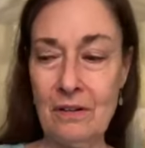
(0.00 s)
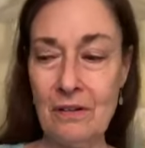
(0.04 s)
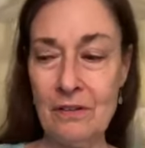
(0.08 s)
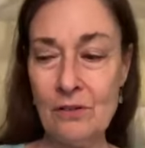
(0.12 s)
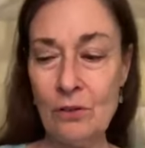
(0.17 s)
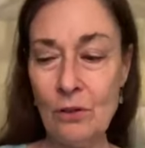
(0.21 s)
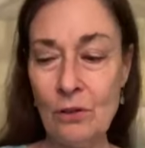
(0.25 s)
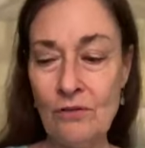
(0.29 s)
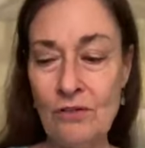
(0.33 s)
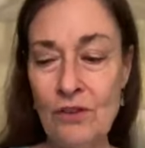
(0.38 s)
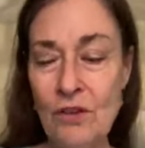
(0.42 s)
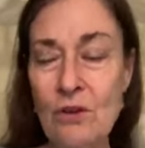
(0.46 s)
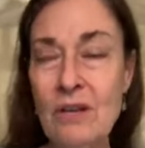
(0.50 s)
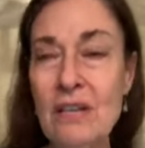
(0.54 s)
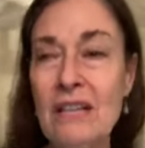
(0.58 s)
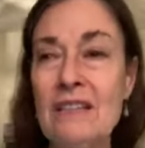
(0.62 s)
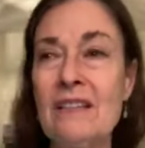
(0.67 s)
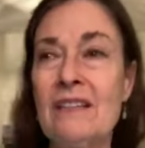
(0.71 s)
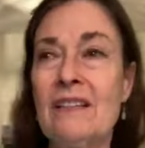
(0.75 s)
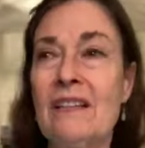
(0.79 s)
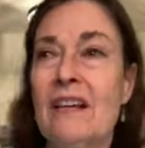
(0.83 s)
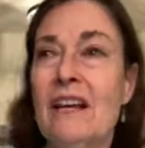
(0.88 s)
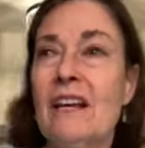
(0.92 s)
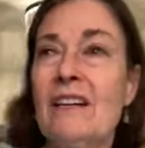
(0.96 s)
So if you
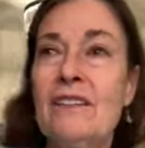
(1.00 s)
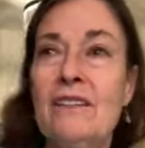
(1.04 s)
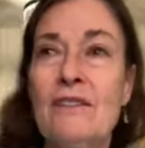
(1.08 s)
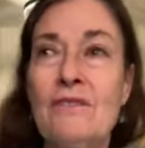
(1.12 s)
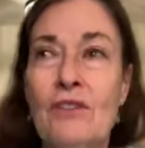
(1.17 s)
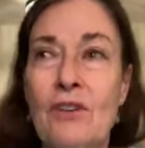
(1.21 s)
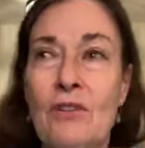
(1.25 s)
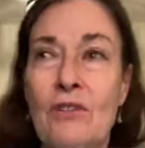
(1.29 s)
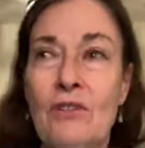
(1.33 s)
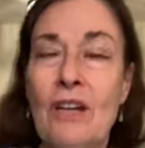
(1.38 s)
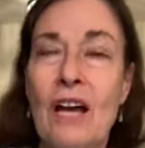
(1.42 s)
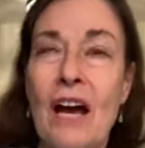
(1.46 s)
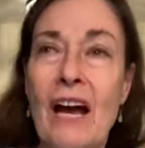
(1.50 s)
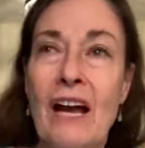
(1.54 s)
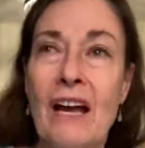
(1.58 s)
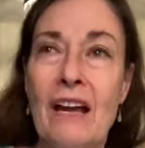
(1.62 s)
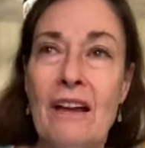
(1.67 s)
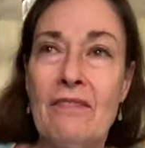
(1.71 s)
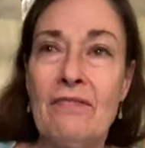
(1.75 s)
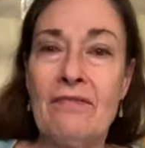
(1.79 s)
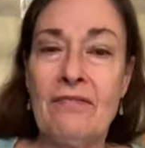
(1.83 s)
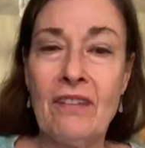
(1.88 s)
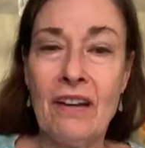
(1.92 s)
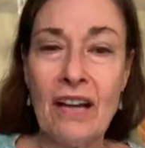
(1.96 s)
get to the end of your
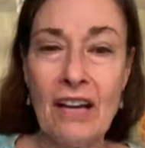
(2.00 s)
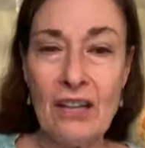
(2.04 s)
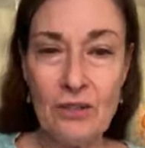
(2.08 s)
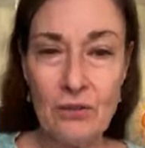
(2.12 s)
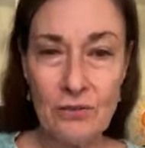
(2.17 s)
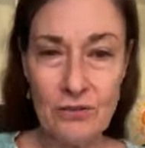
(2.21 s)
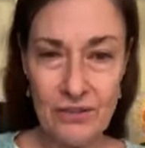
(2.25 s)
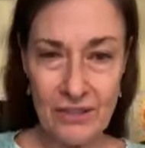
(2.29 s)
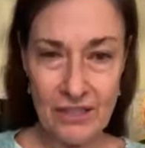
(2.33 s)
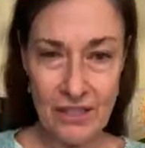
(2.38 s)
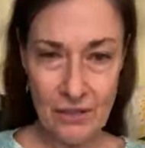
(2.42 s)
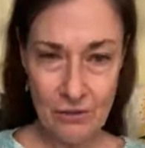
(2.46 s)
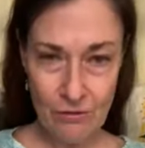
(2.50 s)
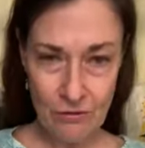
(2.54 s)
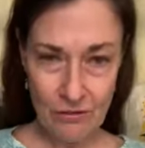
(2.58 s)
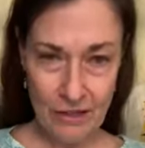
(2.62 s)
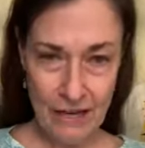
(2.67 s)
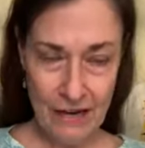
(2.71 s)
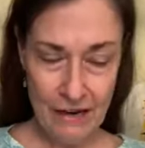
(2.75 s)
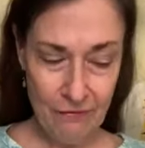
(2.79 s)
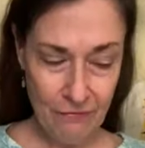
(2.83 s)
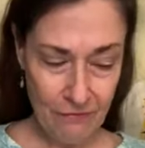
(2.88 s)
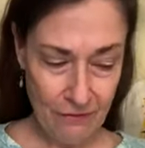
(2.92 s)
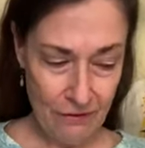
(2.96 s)
life and you see your
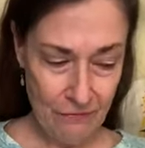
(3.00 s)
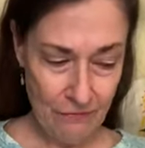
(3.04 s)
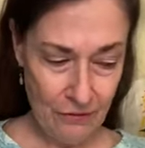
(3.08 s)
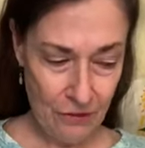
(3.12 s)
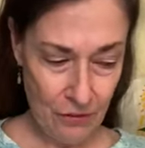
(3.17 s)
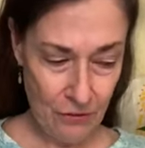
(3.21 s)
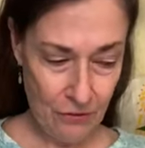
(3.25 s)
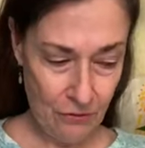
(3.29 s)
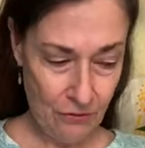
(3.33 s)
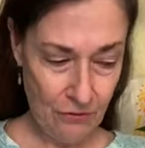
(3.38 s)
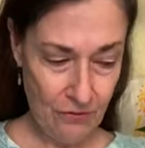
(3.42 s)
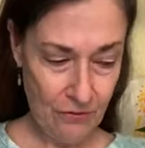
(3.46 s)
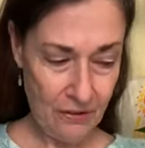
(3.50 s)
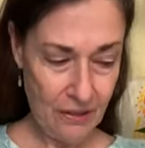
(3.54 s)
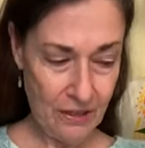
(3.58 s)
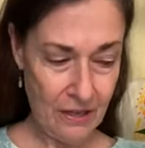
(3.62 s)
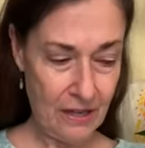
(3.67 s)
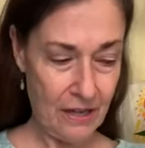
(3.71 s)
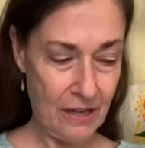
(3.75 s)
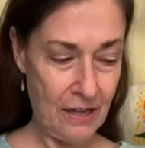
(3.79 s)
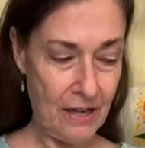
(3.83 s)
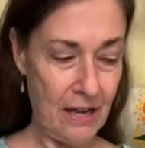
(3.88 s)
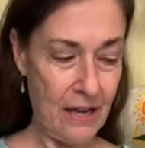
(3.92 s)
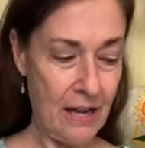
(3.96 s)
life review
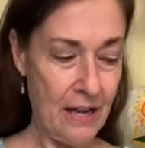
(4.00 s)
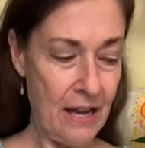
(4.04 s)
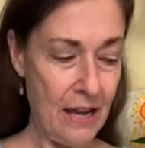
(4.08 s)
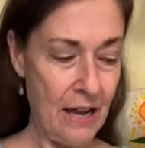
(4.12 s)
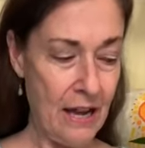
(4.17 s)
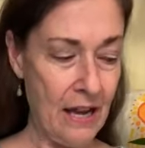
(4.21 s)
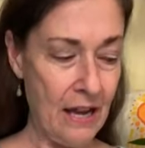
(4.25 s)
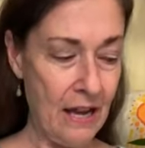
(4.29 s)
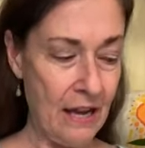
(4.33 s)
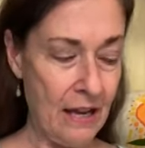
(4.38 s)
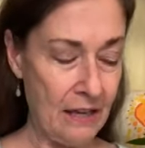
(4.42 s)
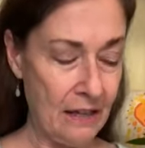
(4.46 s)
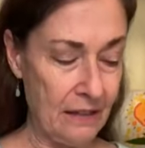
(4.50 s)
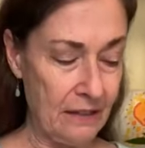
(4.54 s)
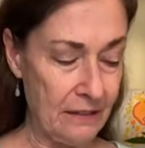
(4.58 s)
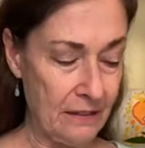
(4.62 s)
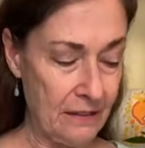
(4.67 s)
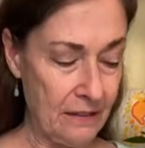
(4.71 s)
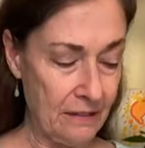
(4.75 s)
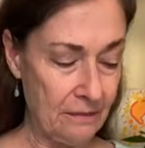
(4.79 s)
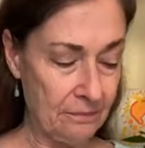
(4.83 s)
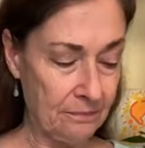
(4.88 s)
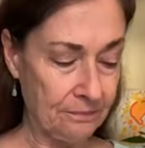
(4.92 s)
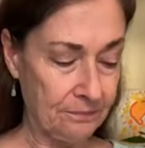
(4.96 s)

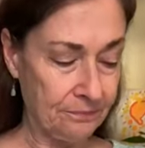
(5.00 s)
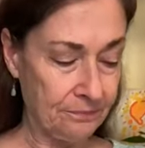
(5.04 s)
and